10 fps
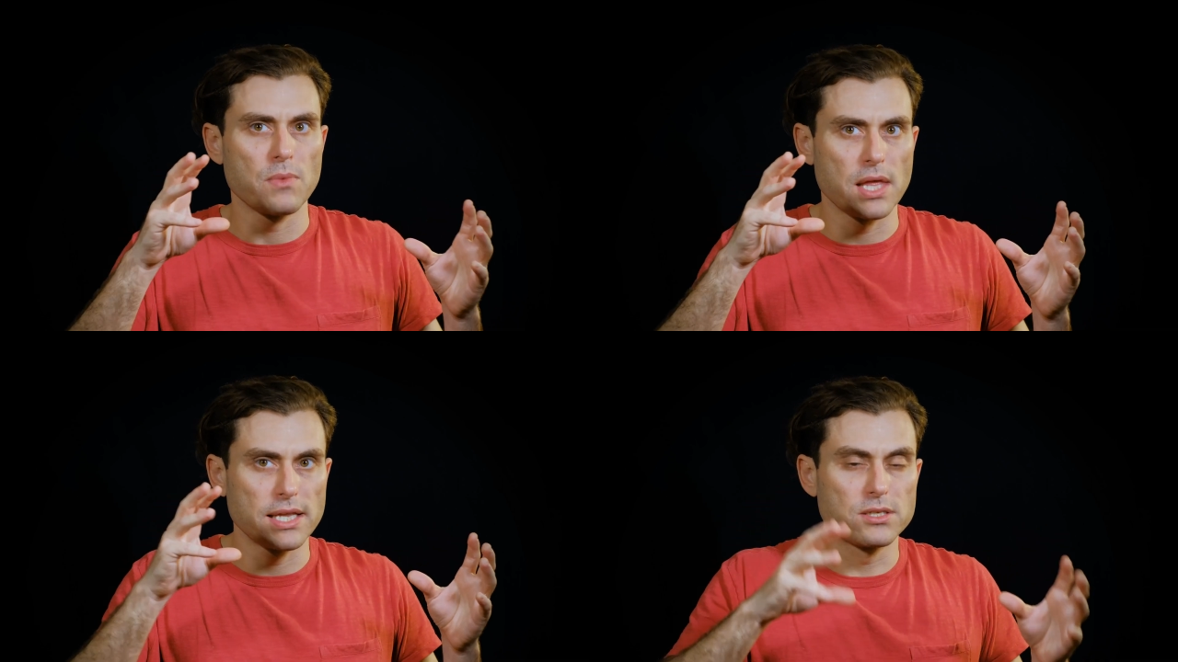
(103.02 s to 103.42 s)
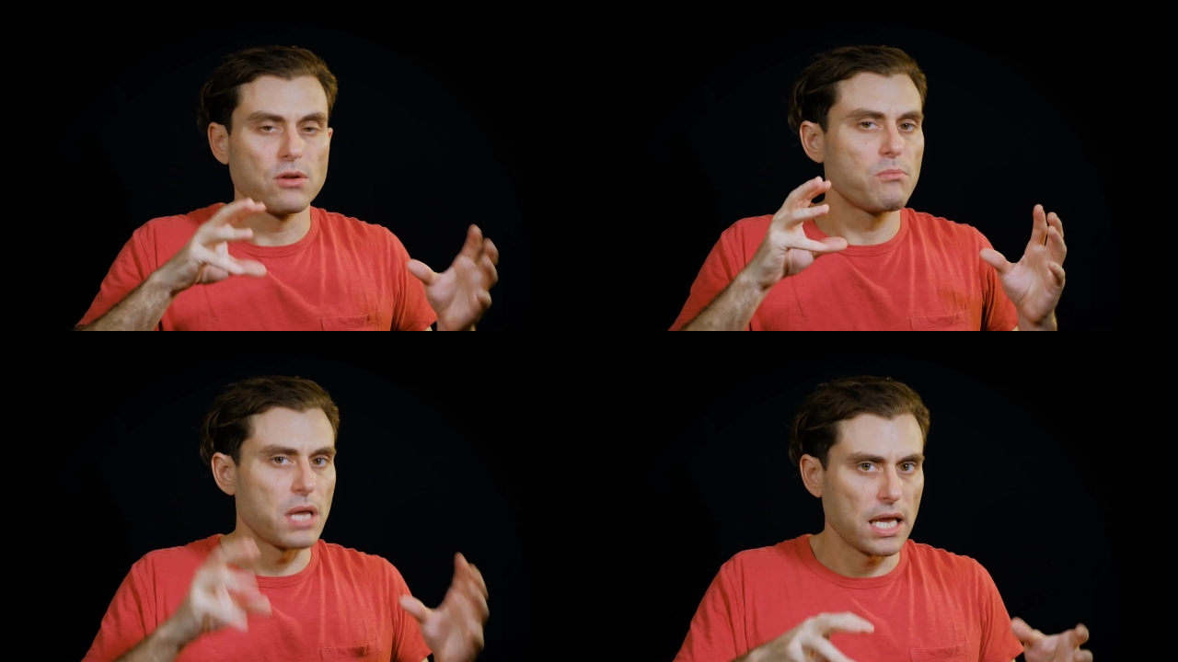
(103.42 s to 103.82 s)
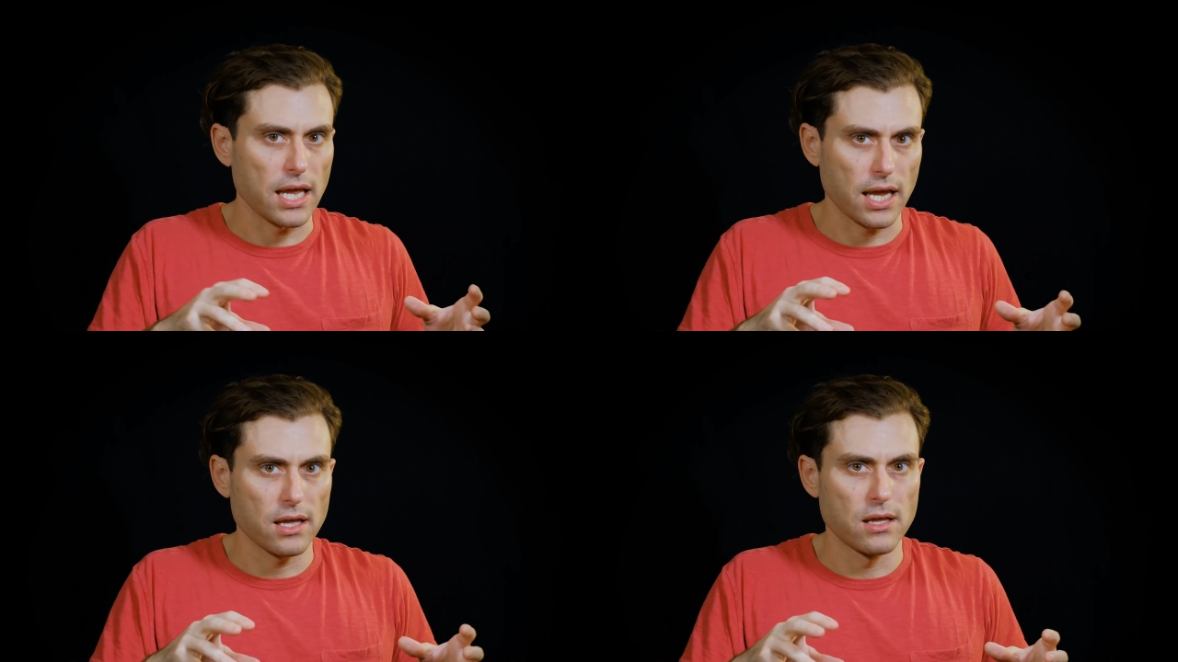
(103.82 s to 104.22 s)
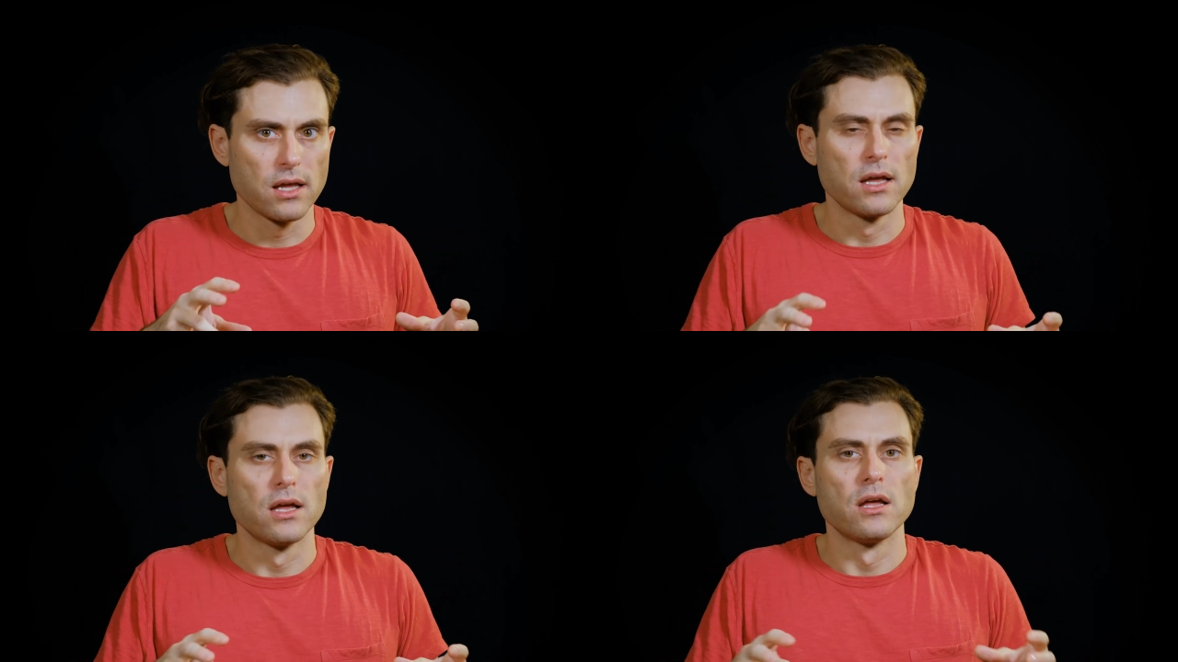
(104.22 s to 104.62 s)
into meaning
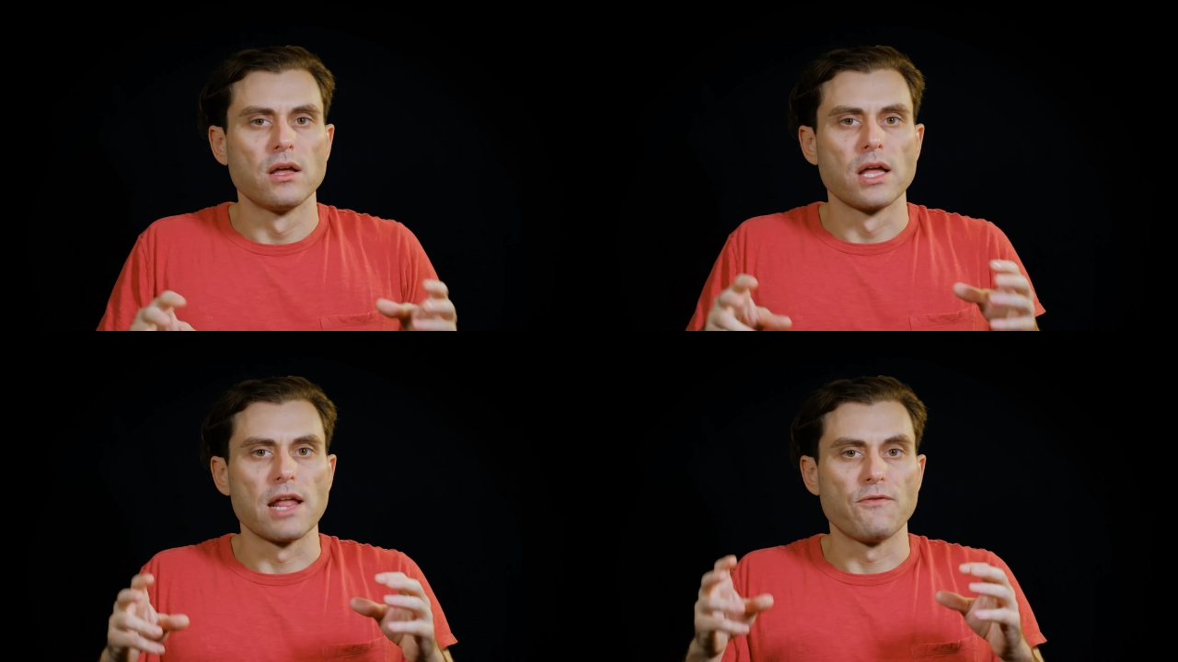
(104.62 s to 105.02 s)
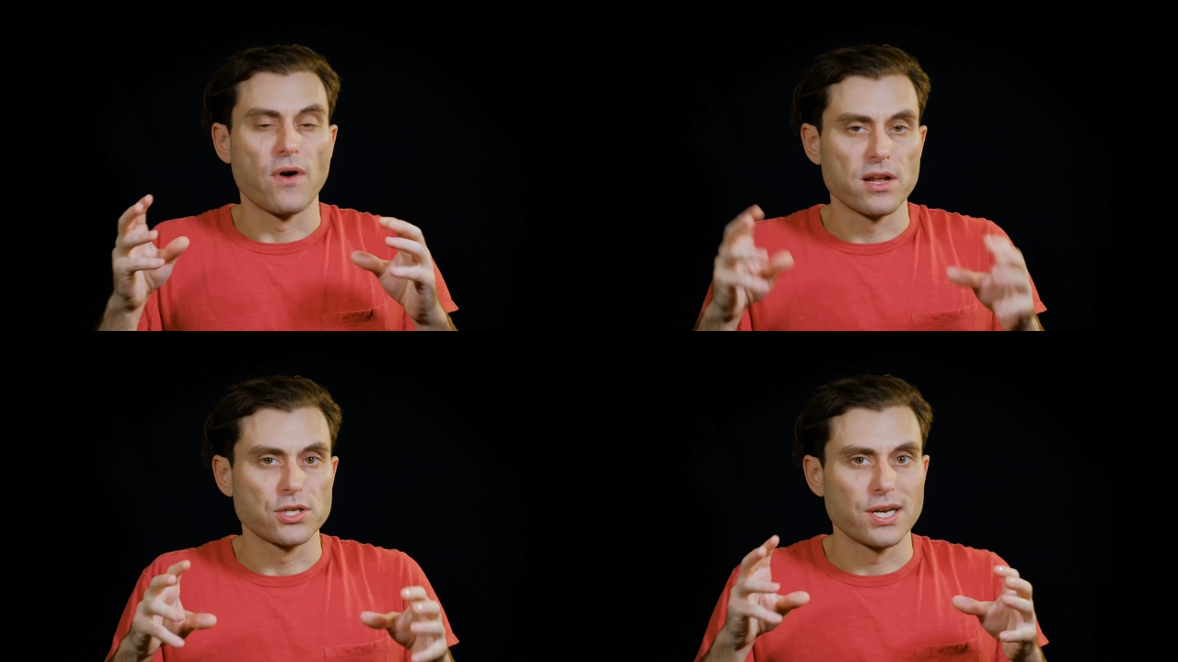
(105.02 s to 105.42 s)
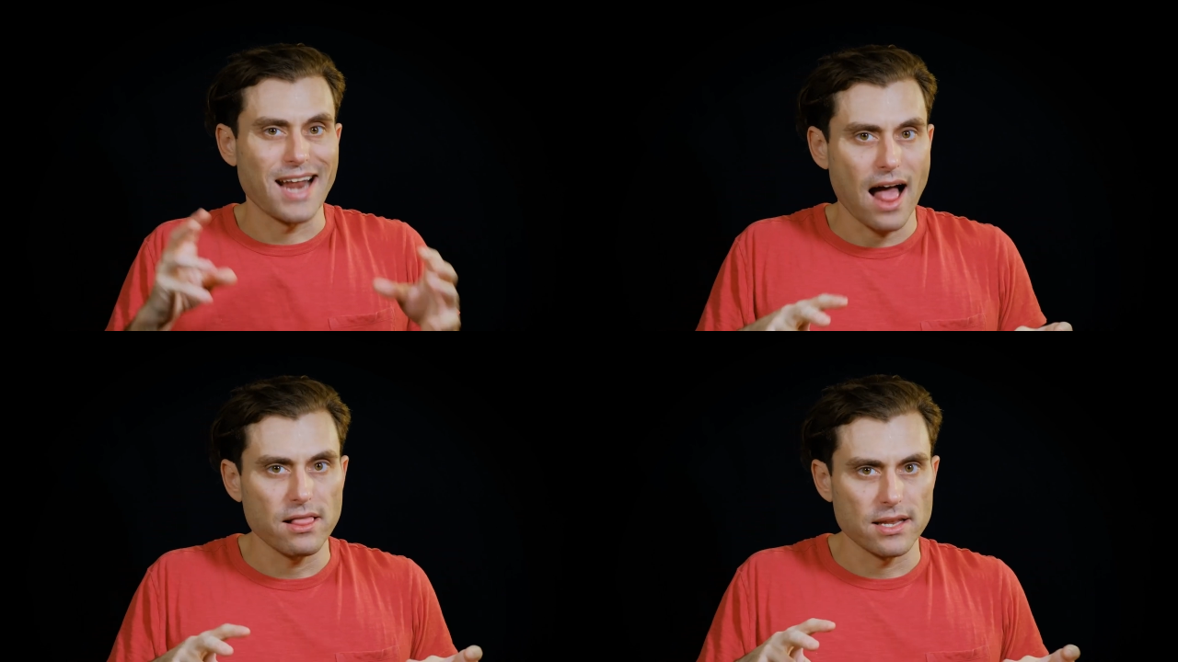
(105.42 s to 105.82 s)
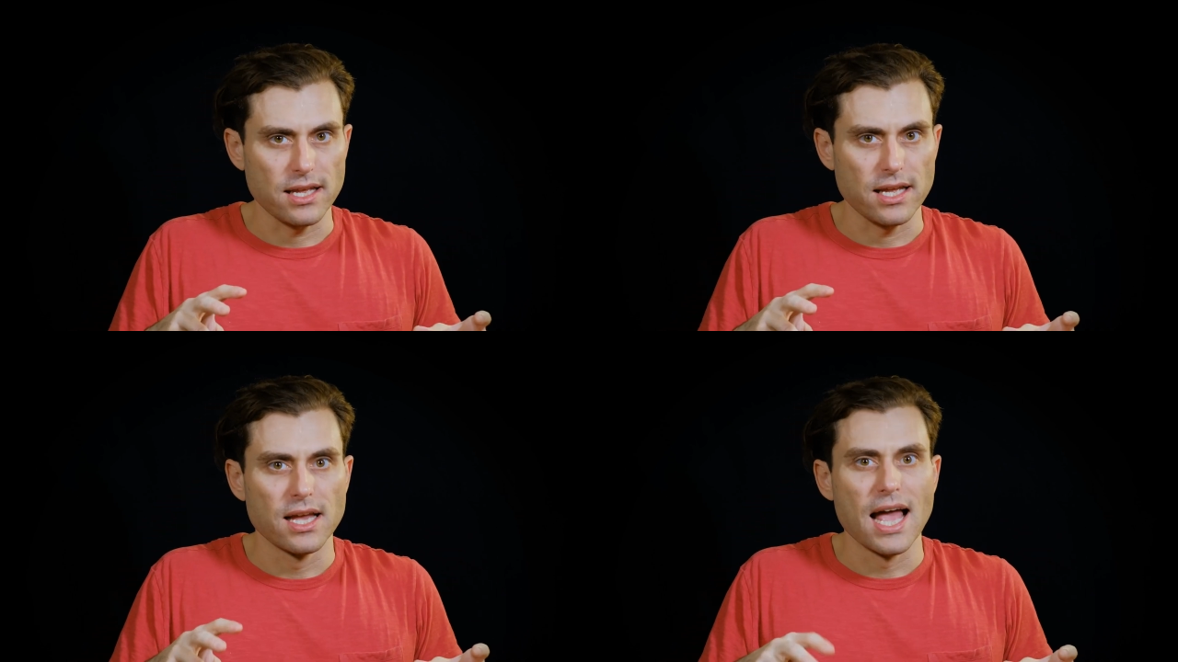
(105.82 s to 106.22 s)
and
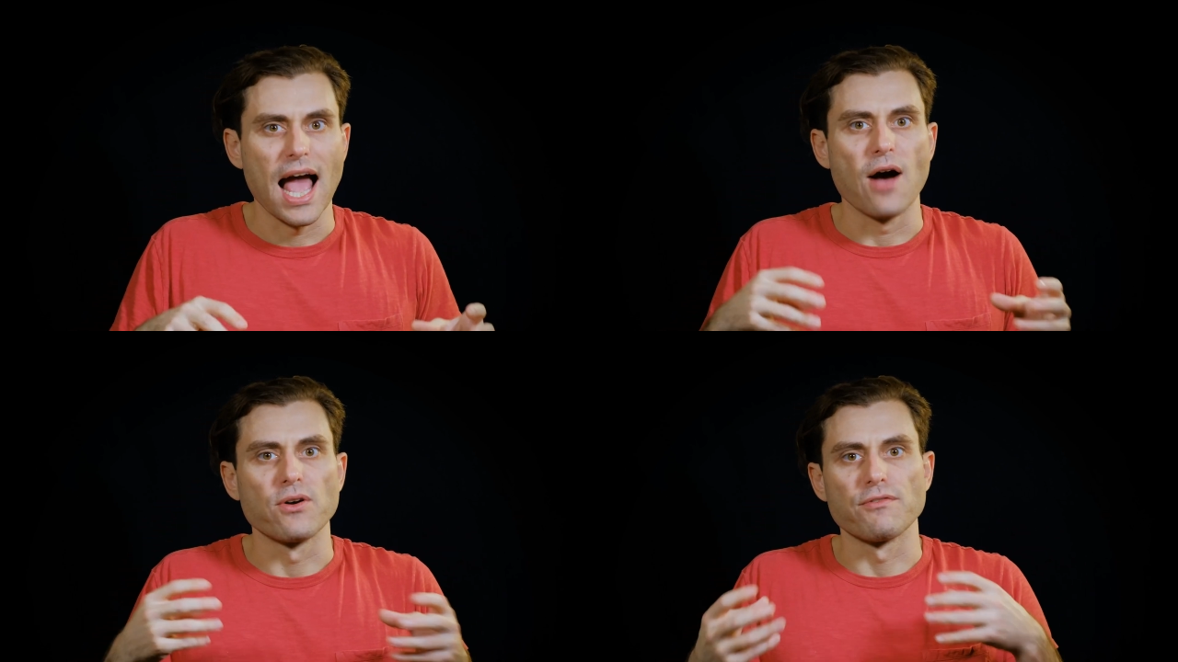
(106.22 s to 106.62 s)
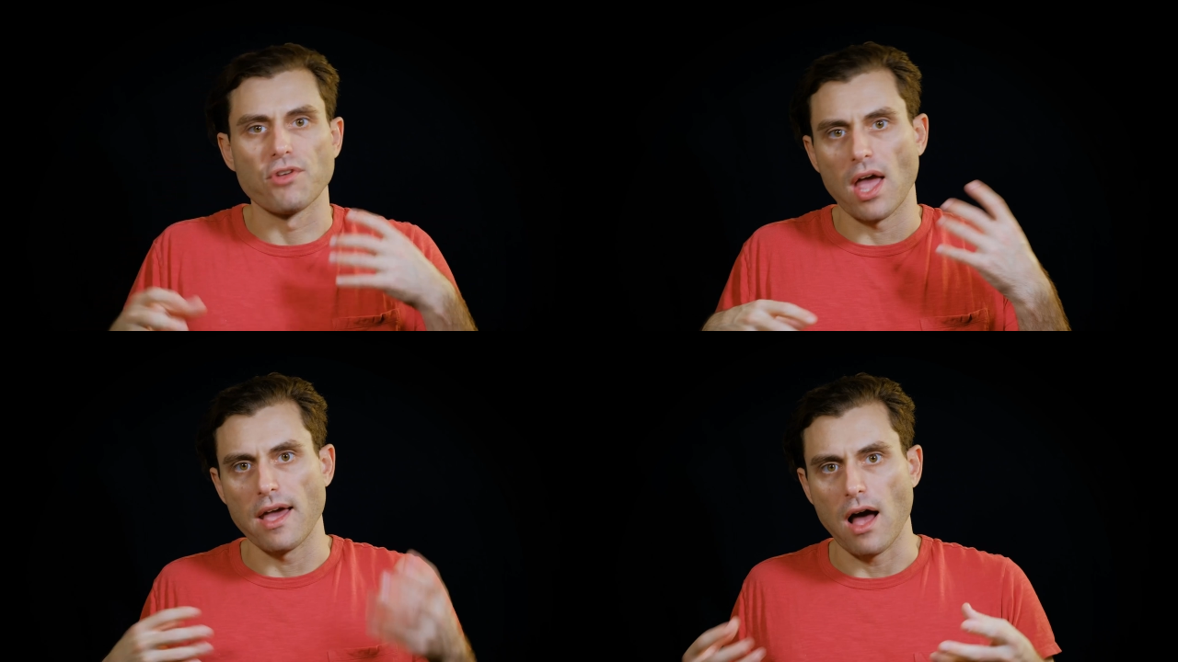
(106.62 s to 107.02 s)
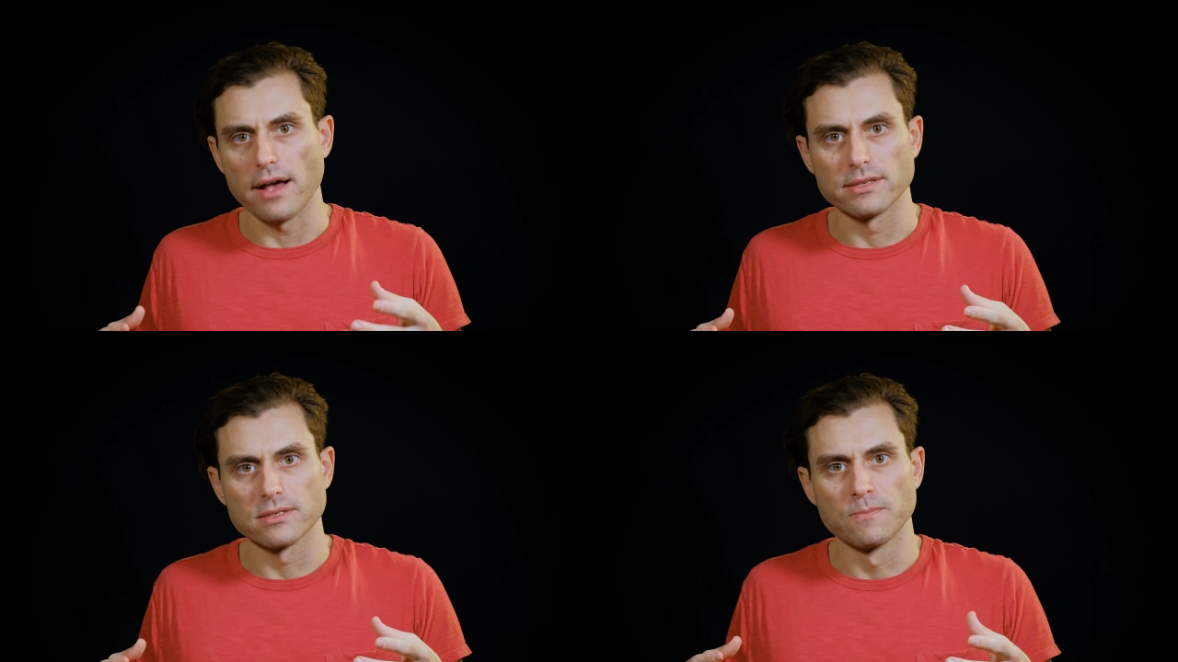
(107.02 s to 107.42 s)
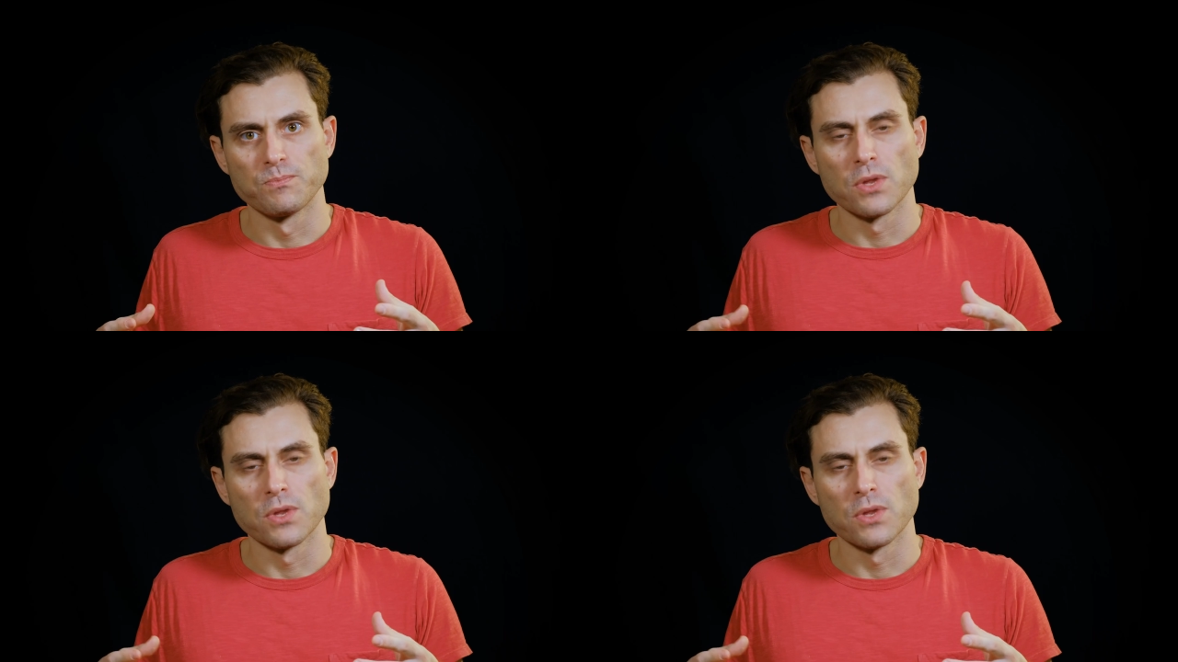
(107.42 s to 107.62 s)
functionality out of chaos.